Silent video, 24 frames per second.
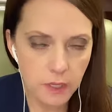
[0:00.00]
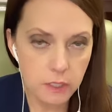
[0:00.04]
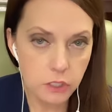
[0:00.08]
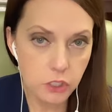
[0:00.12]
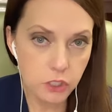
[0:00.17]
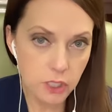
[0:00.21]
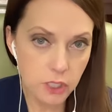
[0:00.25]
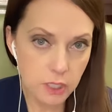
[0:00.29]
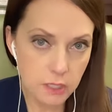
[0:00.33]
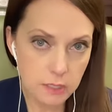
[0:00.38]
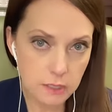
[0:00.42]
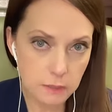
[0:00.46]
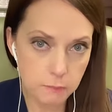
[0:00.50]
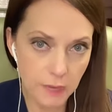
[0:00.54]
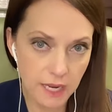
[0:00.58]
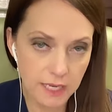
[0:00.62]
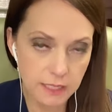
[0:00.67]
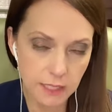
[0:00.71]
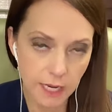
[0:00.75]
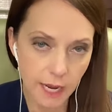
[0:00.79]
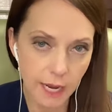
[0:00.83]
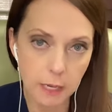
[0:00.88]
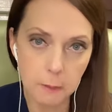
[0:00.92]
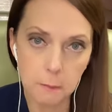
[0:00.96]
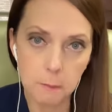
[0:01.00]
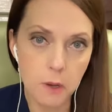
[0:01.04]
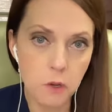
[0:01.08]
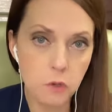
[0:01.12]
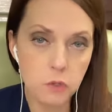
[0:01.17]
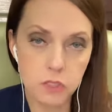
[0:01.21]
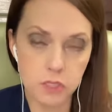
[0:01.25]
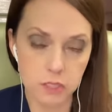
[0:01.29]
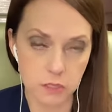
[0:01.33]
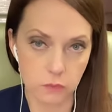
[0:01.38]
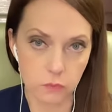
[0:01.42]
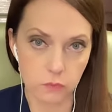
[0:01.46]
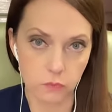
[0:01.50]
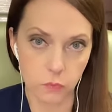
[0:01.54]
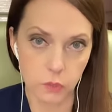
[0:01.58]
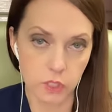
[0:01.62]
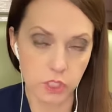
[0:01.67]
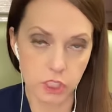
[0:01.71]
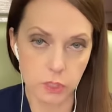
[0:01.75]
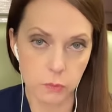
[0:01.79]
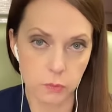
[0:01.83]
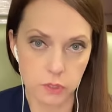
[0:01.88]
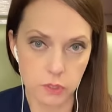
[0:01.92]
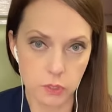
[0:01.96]
And she's maintained most of what
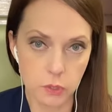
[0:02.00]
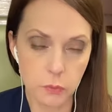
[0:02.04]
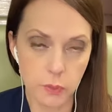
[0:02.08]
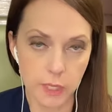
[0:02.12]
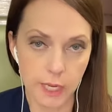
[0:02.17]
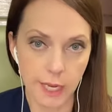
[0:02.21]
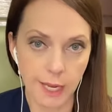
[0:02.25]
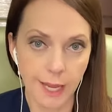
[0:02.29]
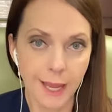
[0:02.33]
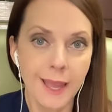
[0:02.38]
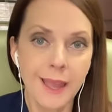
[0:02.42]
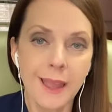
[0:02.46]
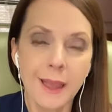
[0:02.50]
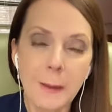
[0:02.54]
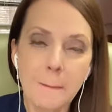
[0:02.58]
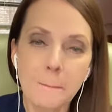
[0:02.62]
she was doing.